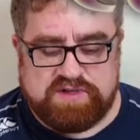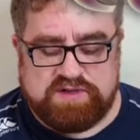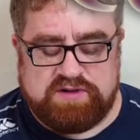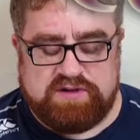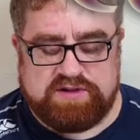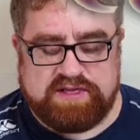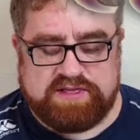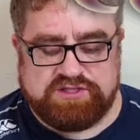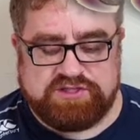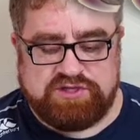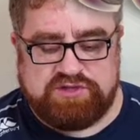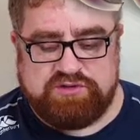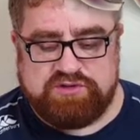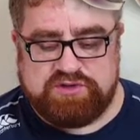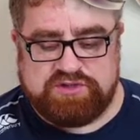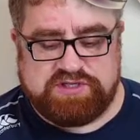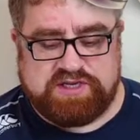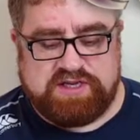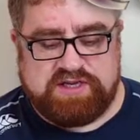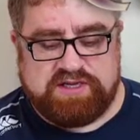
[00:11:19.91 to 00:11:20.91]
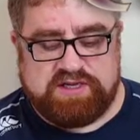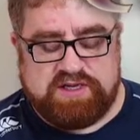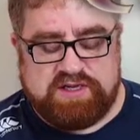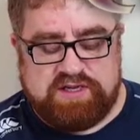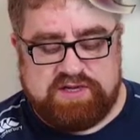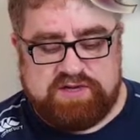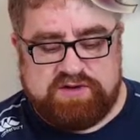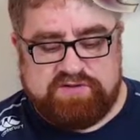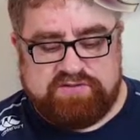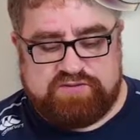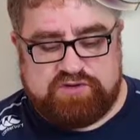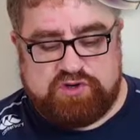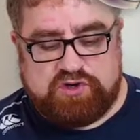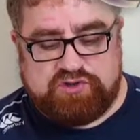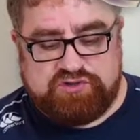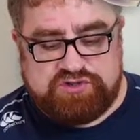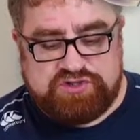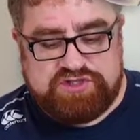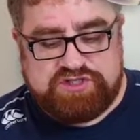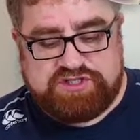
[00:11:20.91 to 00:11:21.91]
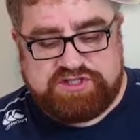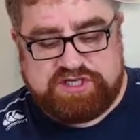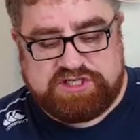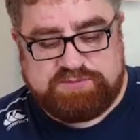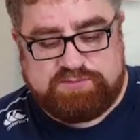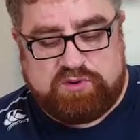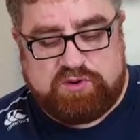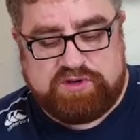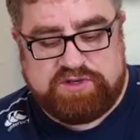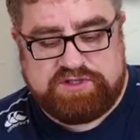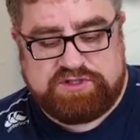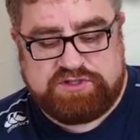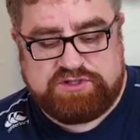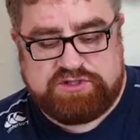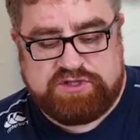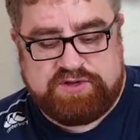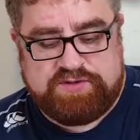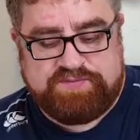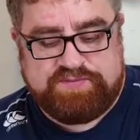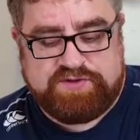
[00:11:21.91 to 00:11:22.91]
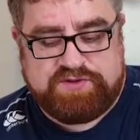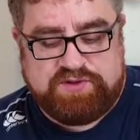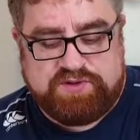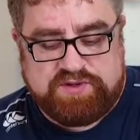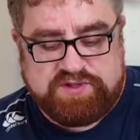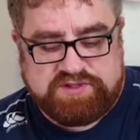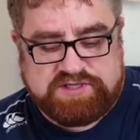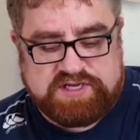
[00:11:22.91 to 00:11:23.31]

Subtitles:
Okay, so you could take, for 106 points, you can